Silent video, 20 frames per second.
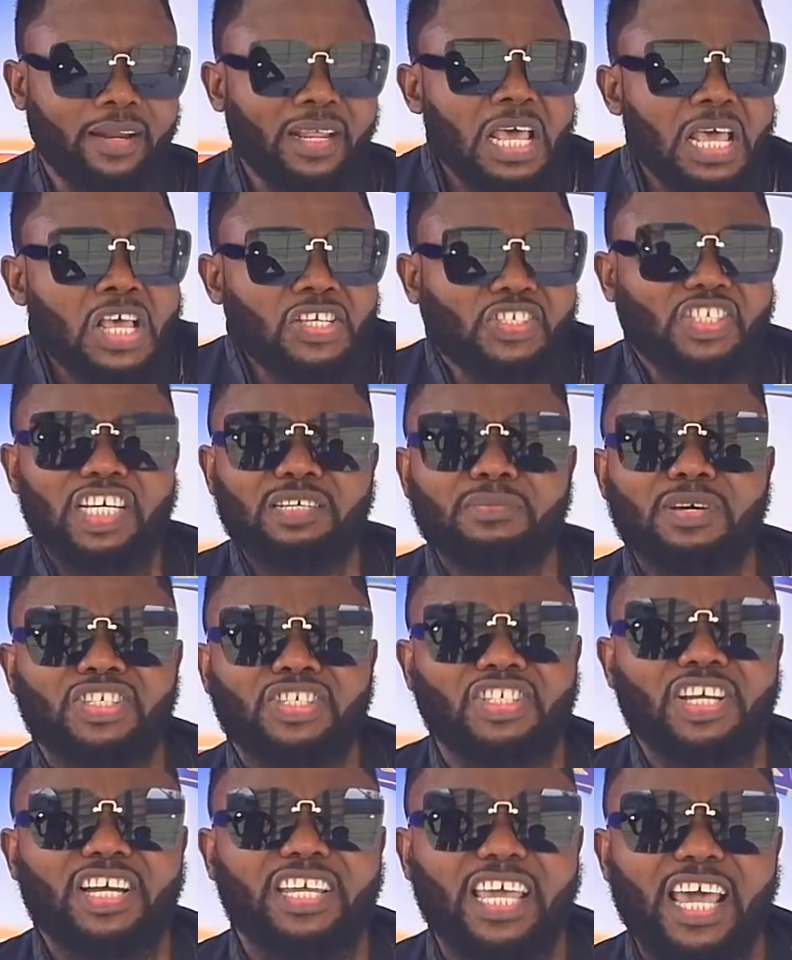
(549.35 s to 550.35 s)
So I just saw
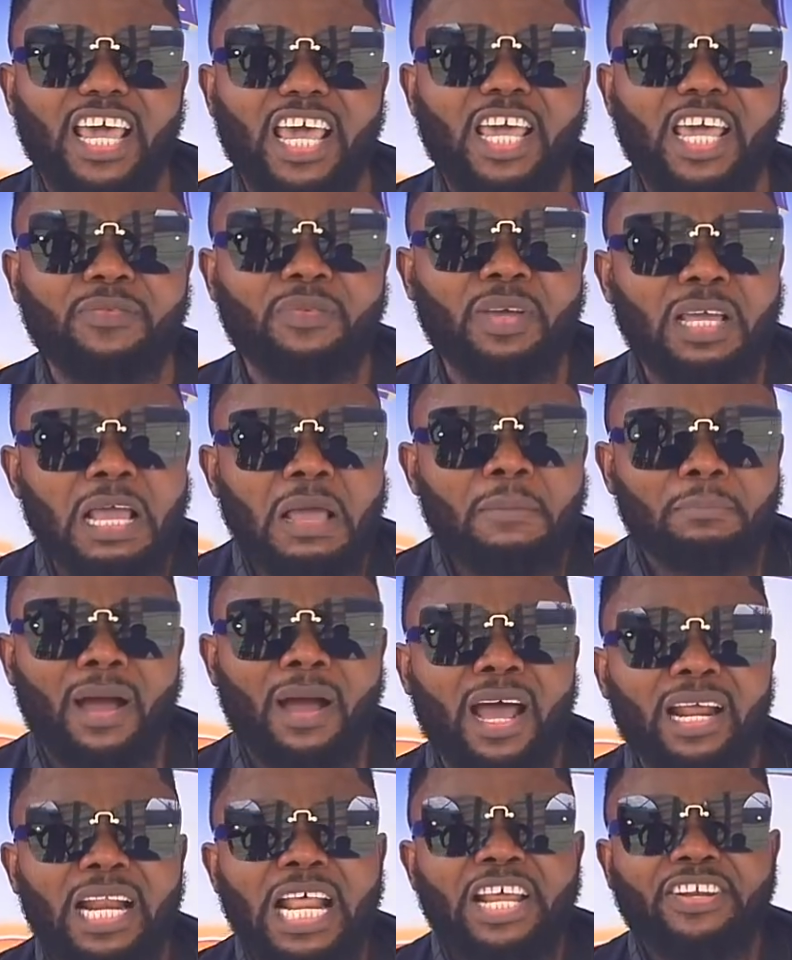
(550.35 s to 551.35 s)
myself, you know,
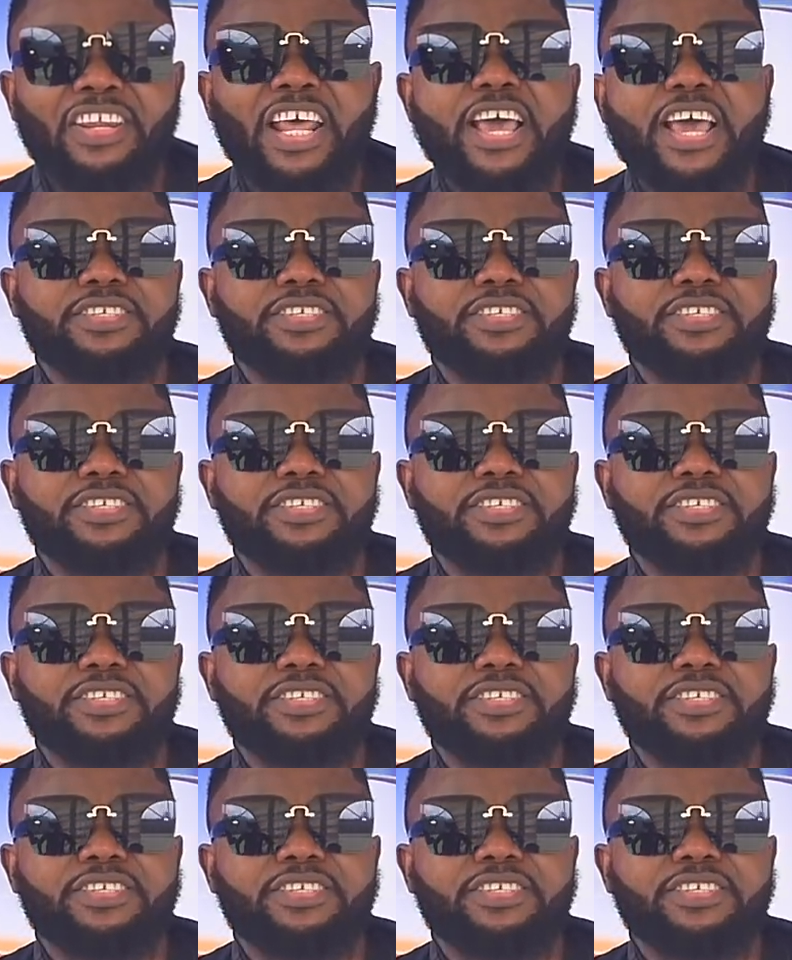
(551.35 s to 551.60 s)
moving